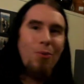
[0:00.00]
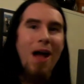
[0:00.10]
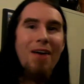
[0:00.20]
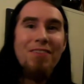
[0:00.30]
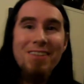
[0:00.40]

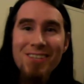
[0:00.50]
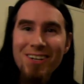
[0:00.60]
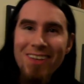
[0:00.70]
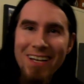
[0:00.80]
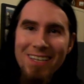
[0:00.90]
Ravi is
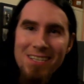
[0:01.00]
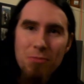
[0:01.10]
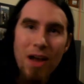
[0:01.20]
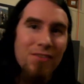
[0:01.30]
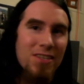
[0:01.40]
going to like this.
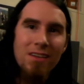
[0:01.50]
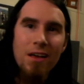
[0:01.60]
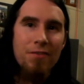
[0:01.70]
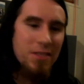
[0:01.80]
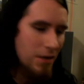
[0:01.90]
Ravi's going to
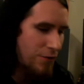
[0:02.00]
love this.